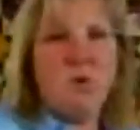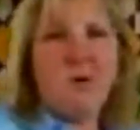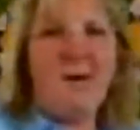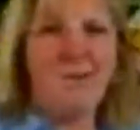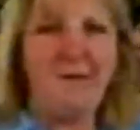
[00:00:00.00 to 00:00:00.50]
going to
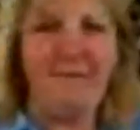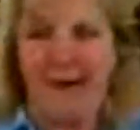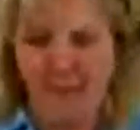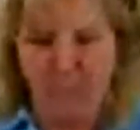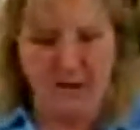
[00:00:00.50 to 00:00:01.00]
make my
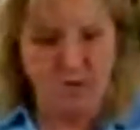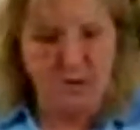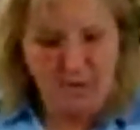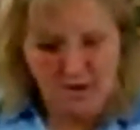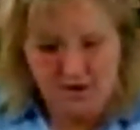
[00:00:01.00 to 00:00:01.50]
fabric. So
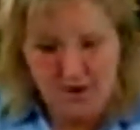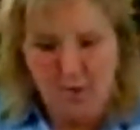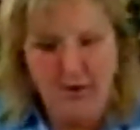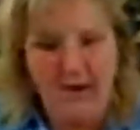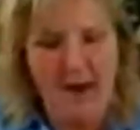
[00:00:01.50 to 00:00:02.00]
I'm going to
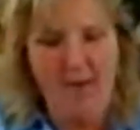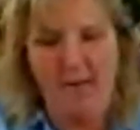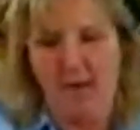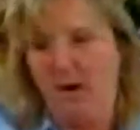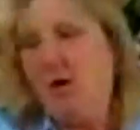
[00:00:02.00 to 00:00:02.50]
sew
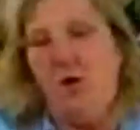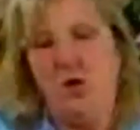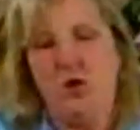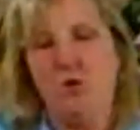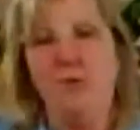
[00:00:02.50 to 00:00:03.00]
together
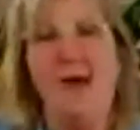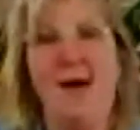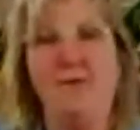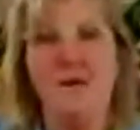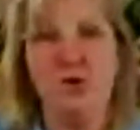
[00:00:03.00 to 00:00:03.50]

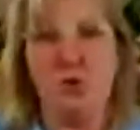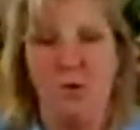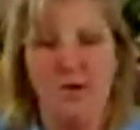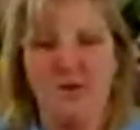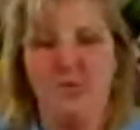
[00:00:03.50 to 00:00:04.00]
2.5-inch
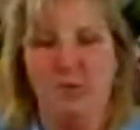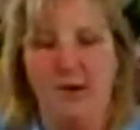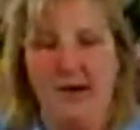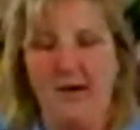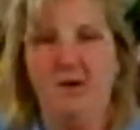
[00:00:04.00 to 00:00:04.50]
squares of
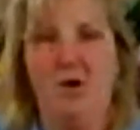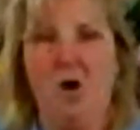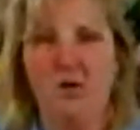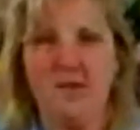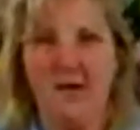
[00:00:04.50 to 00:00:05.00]
green
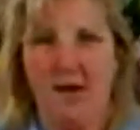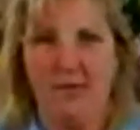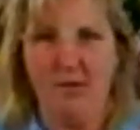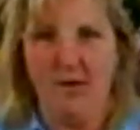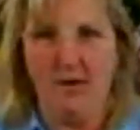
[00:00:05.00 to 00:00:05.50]
all
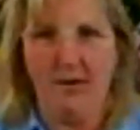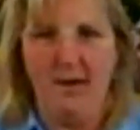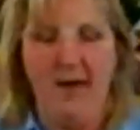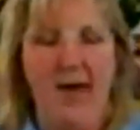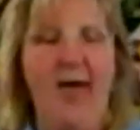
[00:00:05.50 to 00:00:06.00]
together,
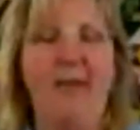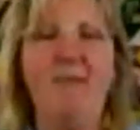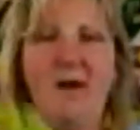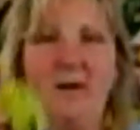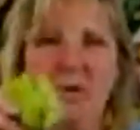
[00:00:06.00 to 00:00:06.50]
and
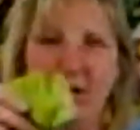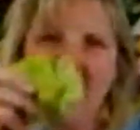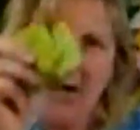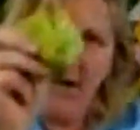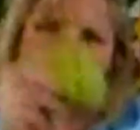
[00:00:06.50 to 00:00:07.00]
then I'm going to
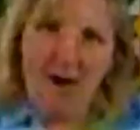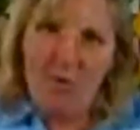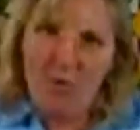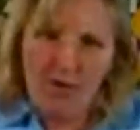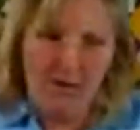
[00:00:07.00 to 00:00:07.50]
cut
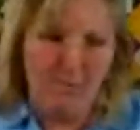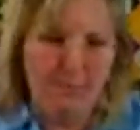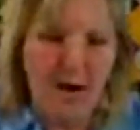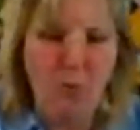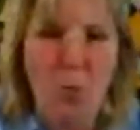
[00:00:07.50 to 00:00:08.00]
out
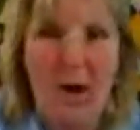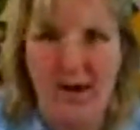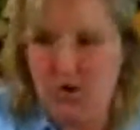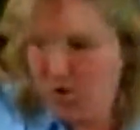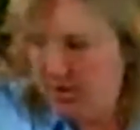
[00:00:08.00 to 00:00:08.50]
my
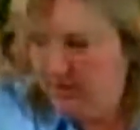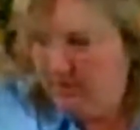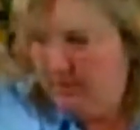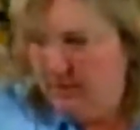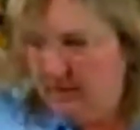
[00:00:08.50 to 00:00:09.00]
wedge.
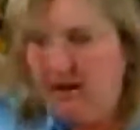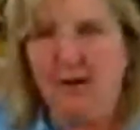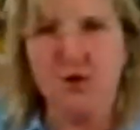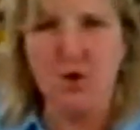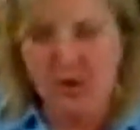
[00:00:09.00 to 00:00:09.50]
And I'll
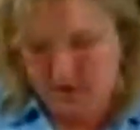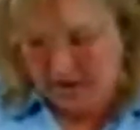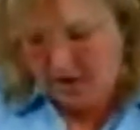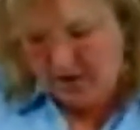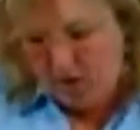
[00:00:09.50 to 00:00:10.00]
show
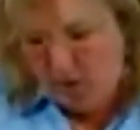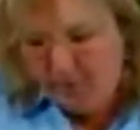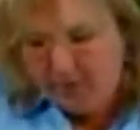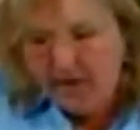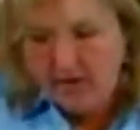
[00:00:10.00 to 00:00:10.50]
you,
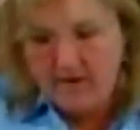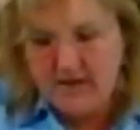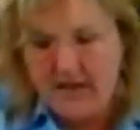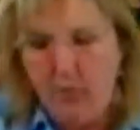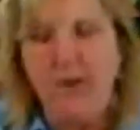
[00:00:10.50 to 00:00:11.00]
hopefully you'll
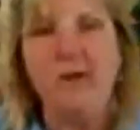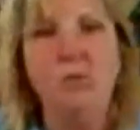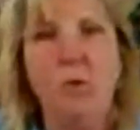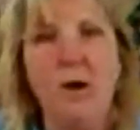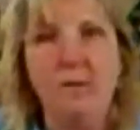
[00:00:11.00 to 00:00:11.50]
see
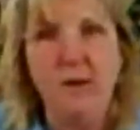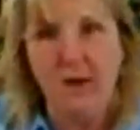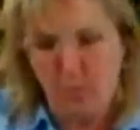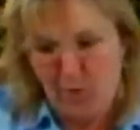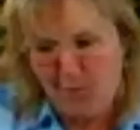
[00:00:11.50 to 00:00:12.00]
what I
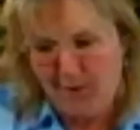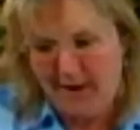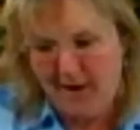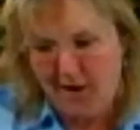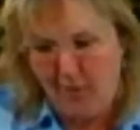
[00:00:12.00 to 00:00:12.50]
mean when we
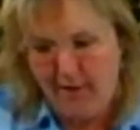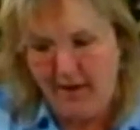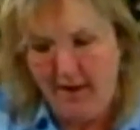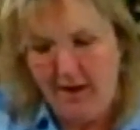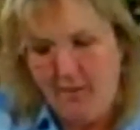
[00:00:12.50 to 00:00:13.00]
get going.
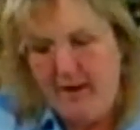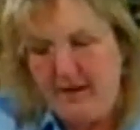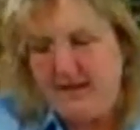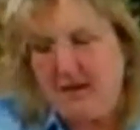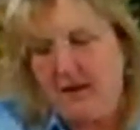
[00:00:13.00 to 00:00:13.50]

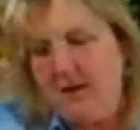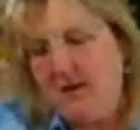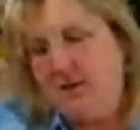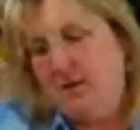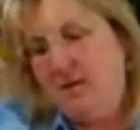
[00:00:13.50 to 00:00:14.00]
Basically,
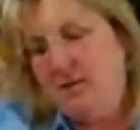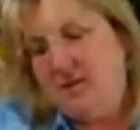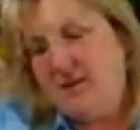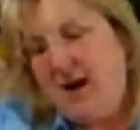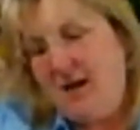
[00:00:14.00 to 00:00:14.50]
the
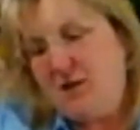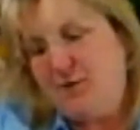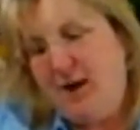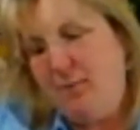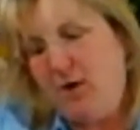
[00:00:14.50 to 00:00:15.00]
size
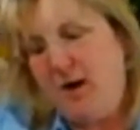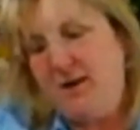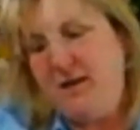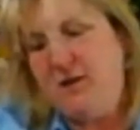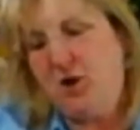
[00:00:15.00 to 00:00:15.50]
fabric I
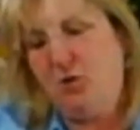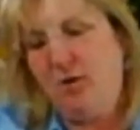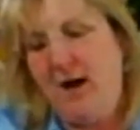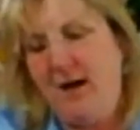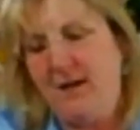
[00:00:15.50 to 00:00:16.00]
need to
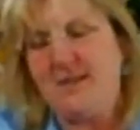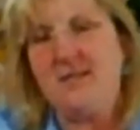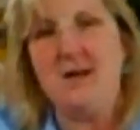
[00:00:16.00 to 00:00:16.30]
create is